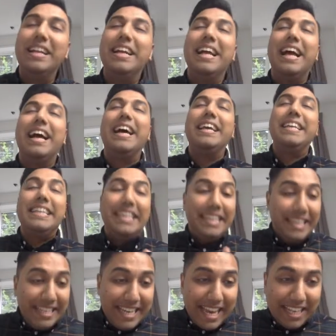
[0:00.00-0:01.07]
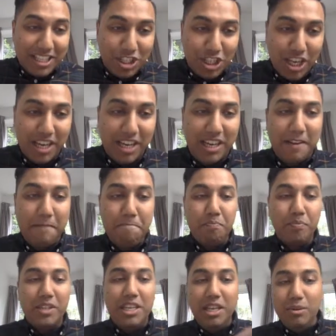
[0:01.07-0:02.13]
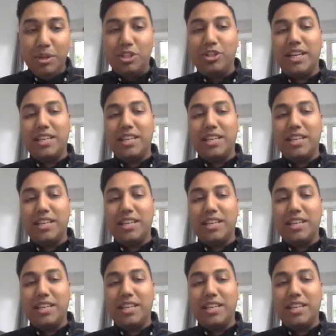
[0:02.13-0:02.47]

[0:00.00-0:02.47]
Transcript: a index checker, keyword tracker.